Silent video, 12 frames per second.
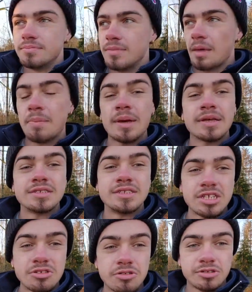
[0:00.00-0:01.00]
It makes
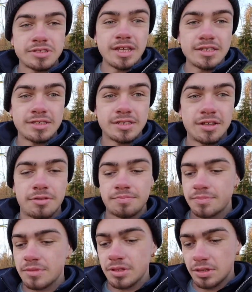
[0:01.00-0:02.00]
zero sense though.
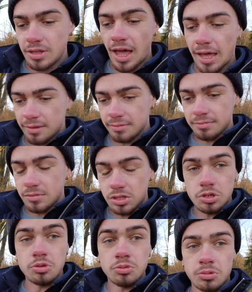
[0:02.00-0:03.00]

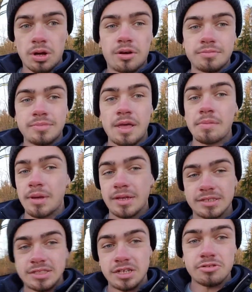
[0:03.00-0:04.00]
You know it makes
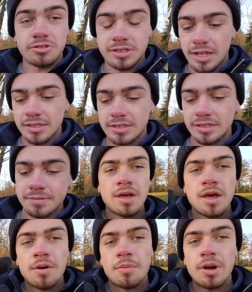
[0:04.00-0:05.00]
zero sense,
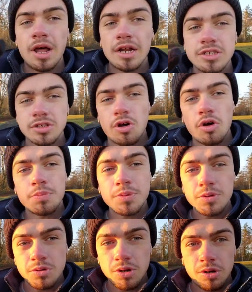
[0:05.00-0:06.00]
but I just hope you
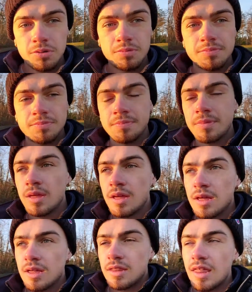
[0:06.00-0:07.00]
know
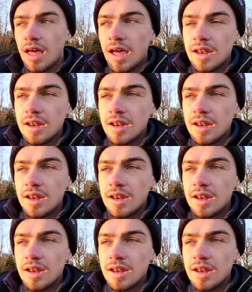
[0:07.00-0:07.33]
that